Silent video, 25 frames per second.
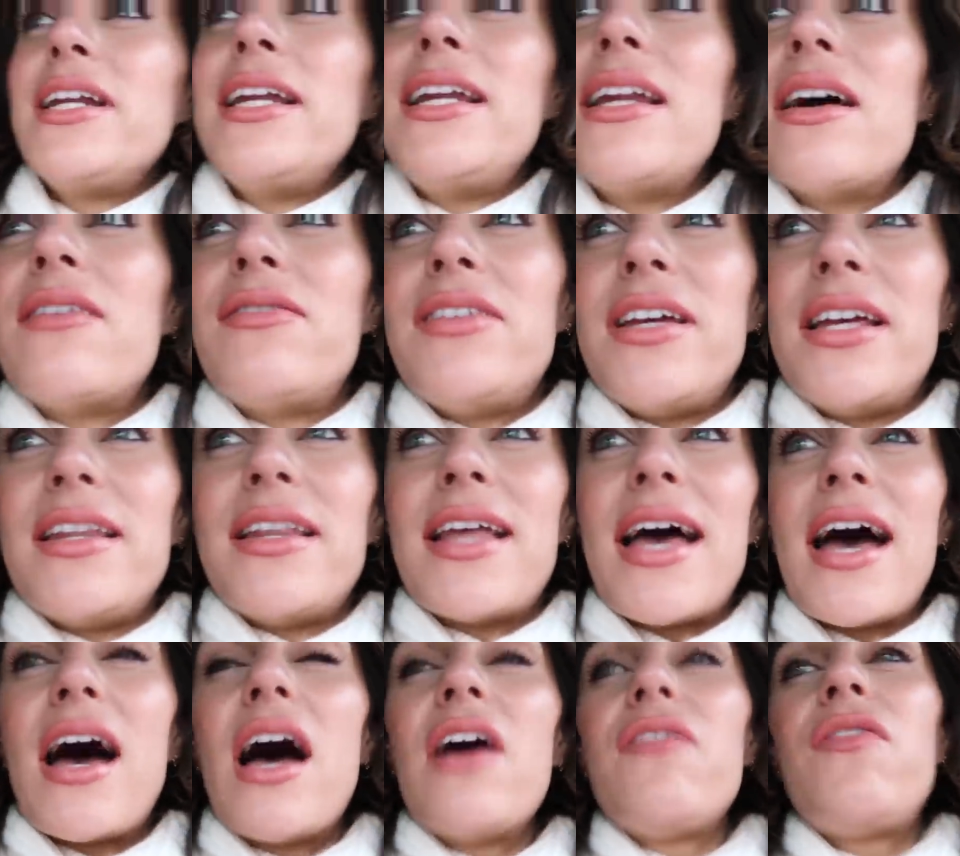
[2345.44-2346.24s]
really lovely in
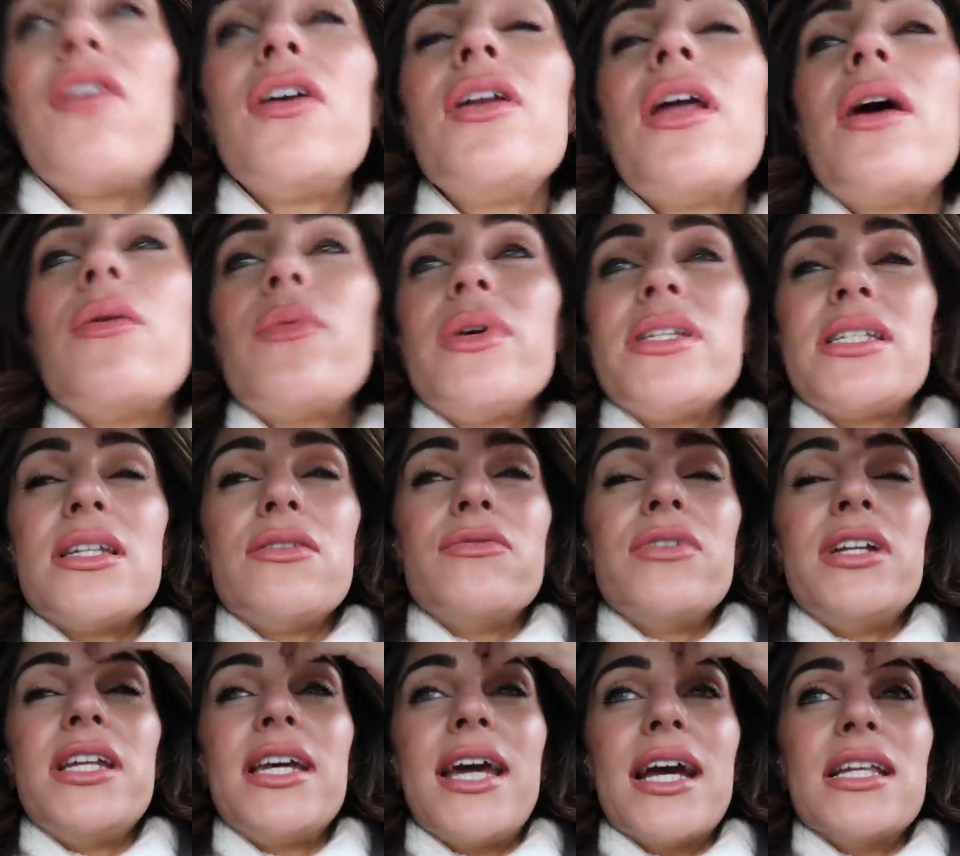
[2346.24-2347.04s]
there. I feel like we
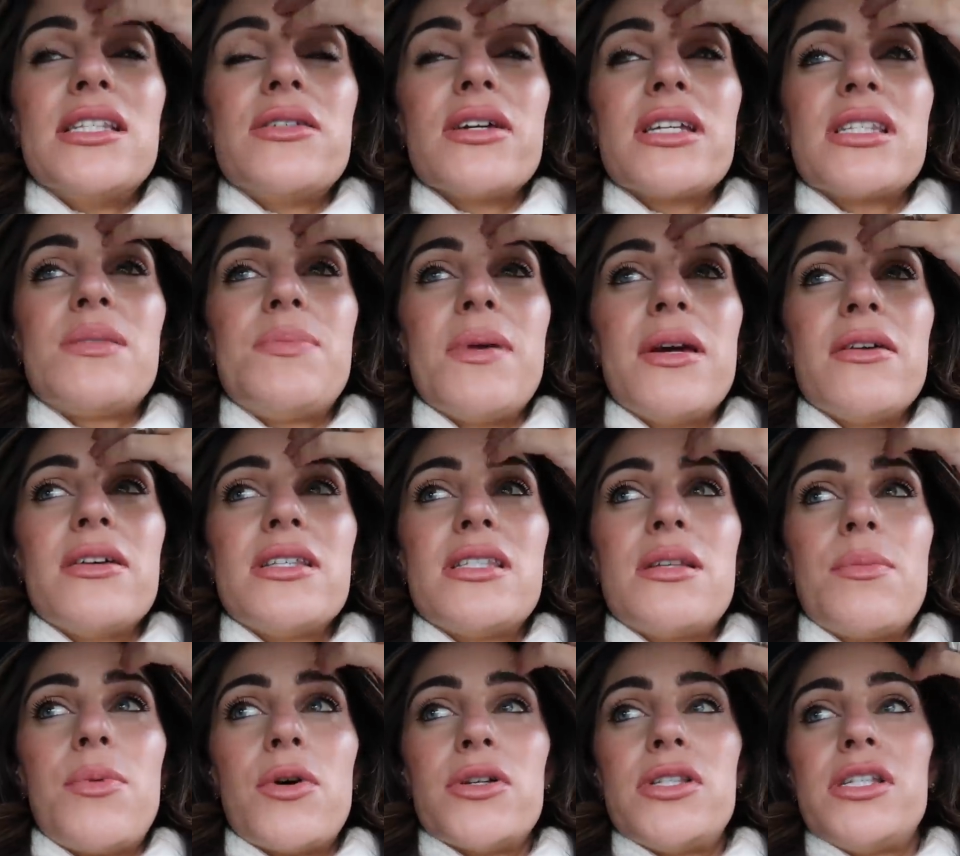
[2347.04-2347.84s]
didn't really get to
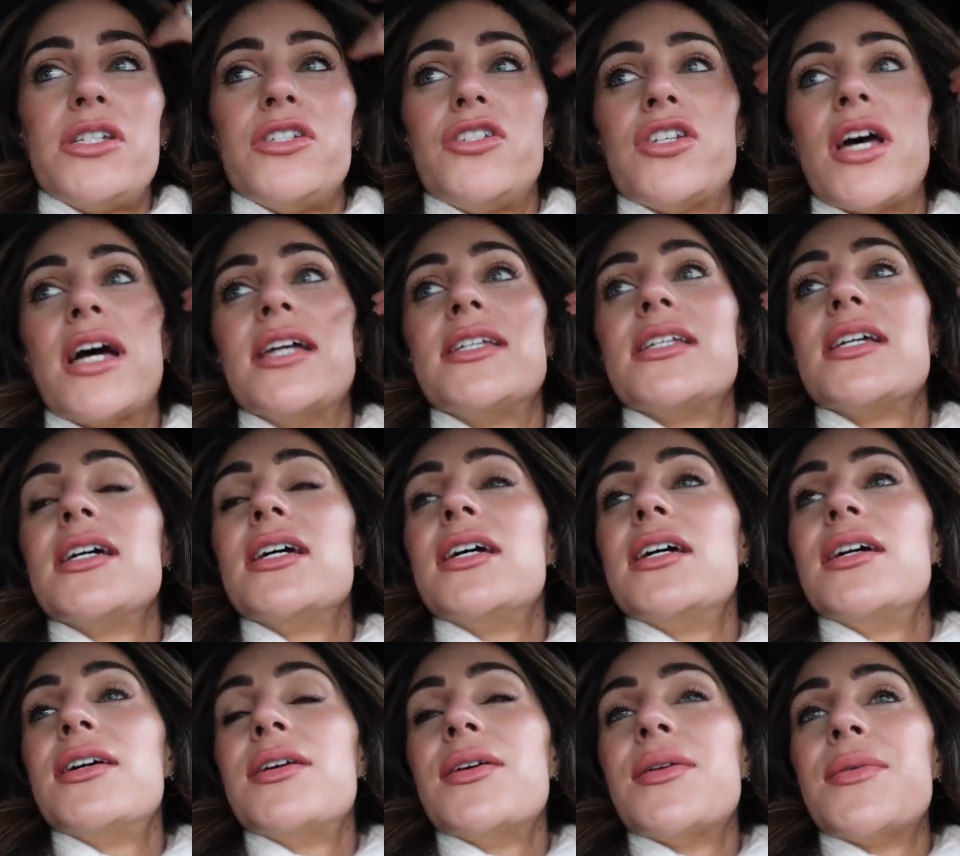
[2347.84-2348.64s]
experience the Potting Shed
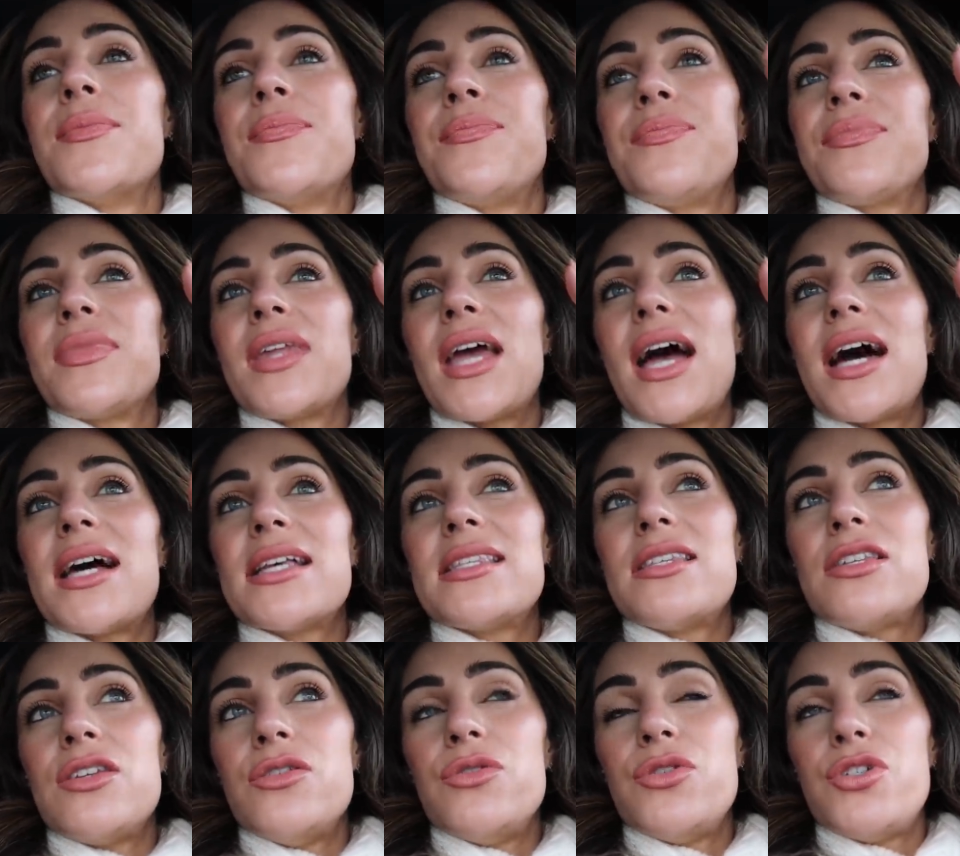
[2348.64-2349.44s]

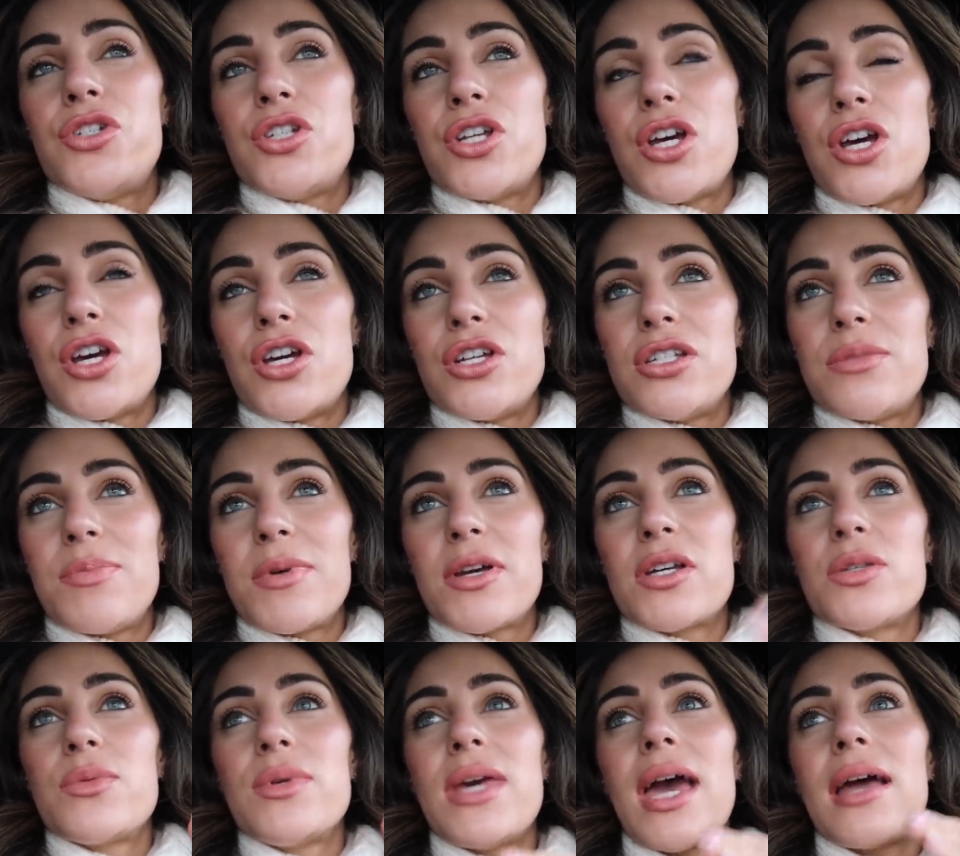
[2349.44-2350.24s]
as you should,
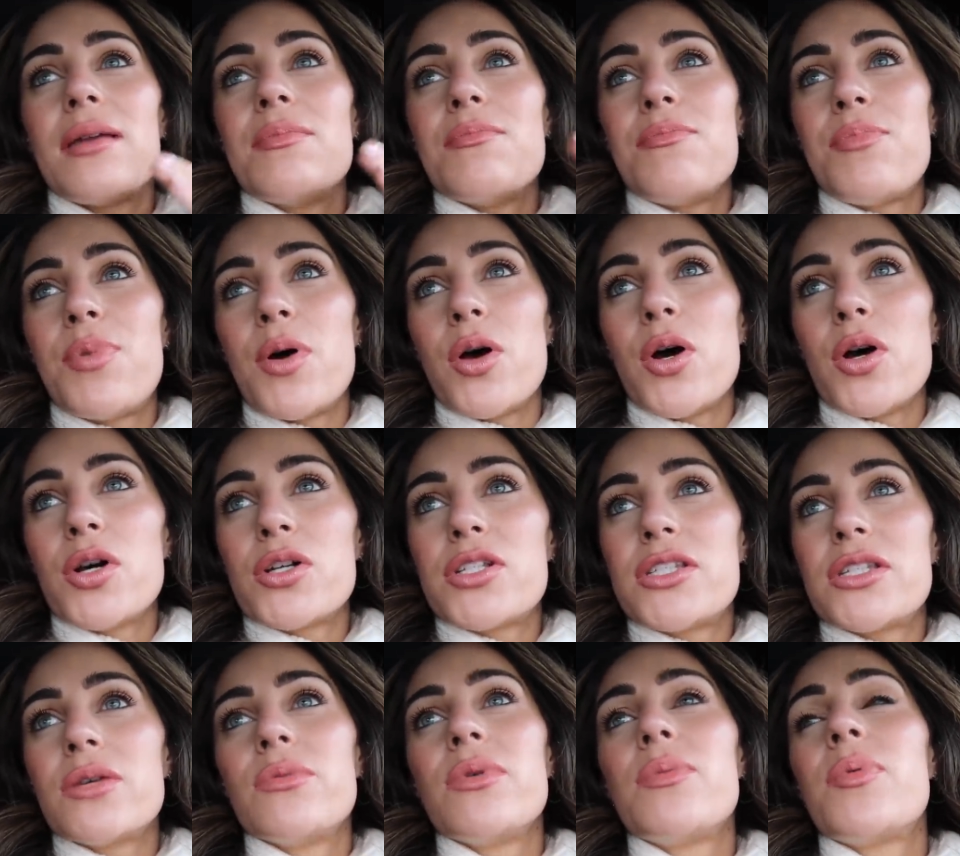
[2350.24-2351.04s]
because we hadn't
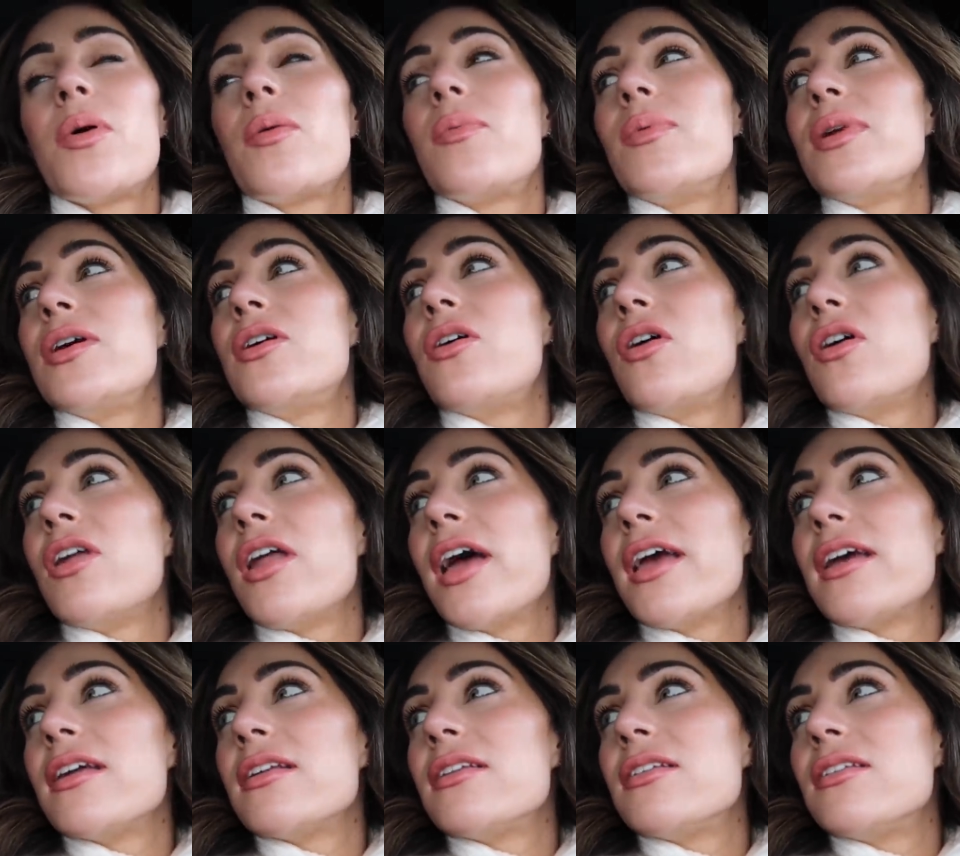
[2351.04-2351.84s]
booked, so we probably got
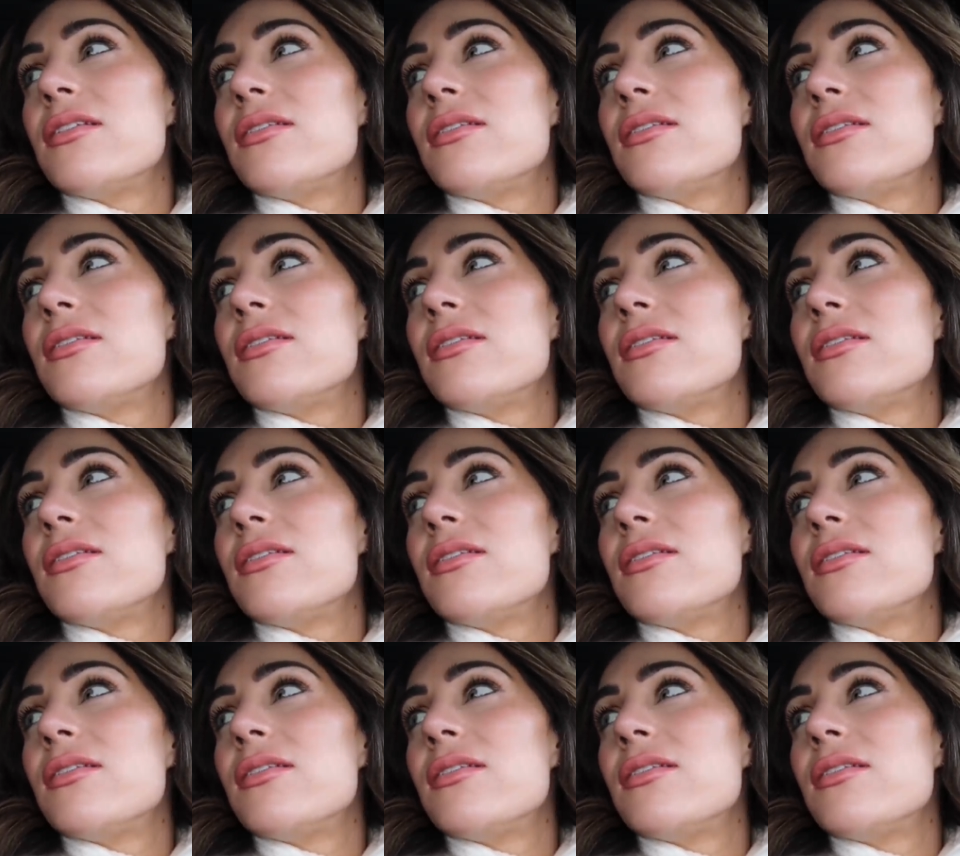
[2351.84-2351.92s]
like